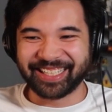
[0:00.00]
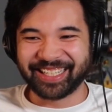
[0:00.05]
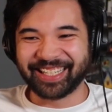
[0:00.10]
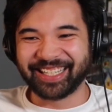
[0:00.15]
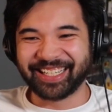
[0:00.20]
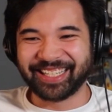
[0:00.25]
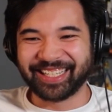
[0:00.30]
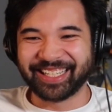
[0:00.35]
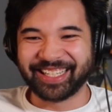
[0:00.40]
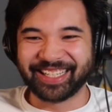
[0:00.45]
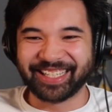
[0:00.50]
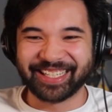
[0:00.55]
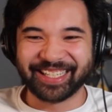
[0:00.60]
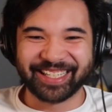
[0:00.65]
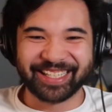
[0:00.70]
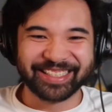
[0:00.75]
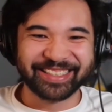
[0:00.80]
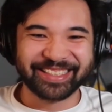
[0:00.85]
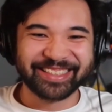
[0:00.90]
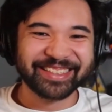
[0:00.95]
They are
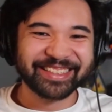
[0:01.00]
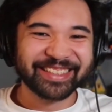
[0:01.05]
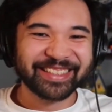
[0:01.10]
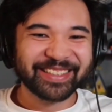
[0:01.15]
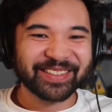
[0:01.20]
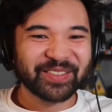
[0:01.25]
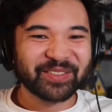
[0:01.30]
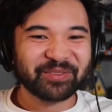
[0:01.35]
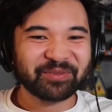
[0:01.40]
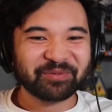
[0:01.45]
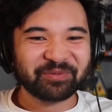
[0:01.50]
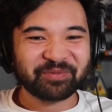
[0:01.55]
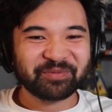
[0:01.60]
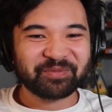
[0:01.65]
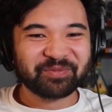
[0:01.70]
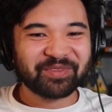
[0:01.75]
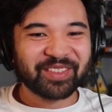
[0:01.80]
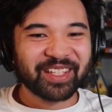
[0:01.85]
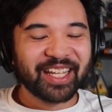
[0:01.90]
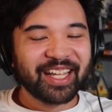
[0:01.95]
nice, man.
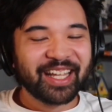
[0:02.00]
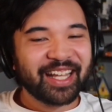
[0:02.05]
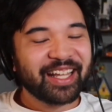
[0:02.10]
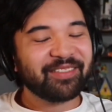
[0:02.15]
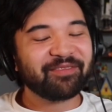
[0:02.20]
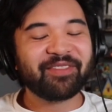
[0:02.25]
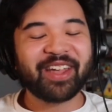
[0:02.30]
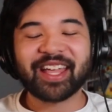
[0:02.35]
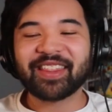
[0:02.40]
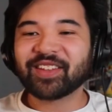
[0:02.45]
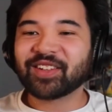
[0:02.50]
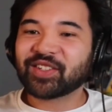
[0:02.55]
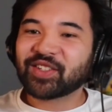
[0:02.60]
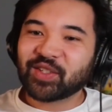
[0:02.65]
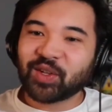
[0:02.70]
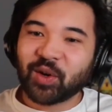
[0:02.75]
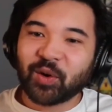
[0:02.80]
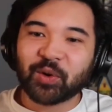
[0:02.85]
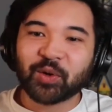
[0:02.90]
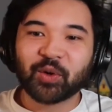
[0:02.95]
Man, they're
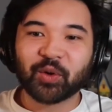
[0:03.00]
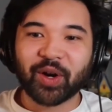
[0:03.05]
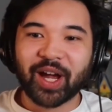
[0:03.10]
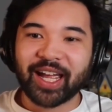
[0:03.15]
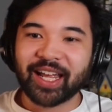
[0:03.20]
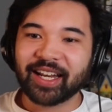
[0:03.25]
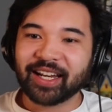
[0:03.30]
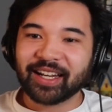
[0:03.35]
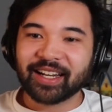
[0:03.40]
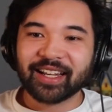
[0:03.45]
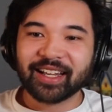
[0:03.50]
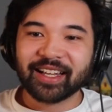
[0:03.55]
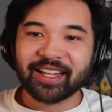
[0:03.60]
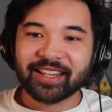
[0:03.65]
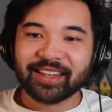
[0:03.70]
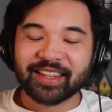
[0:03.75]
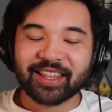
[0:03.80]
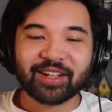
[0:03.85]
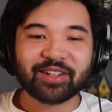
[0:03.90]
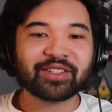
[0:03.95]
so great.
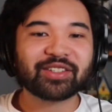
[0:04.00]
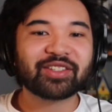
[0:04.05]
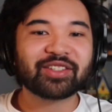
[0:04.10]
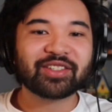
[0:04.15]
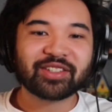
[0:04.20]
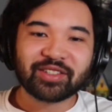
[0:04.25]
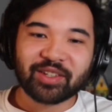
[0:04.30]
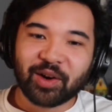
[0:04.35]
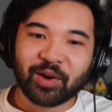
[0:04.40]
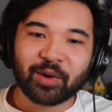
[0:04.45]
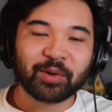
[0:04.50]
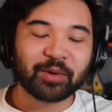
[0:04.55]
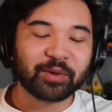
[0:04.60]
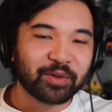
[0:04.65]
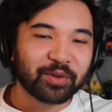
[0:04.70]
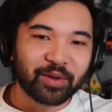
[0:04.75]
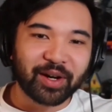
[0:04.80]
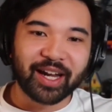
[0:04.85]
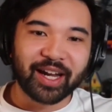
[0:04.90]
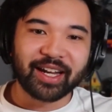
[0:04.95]
Yeah. They're so
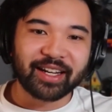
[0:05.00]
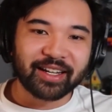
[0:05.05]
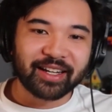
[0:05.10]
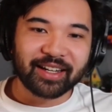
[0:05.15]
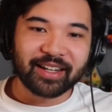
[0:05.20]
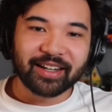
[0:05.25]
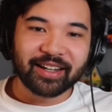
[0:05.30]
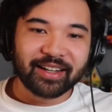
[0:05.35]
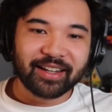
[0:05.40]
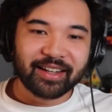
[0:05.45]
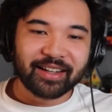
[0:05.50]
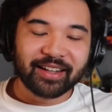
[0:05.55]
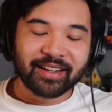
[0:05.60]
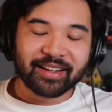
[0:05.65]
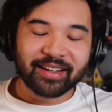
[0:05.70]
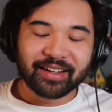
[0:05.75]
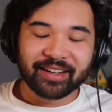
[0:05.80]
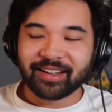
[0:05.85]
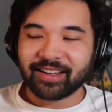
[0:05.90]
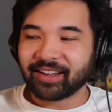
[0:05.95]
great.
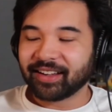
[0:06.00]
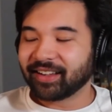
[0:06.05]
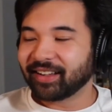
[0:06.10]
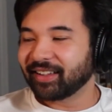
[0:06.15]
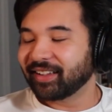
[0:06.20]
Yeah.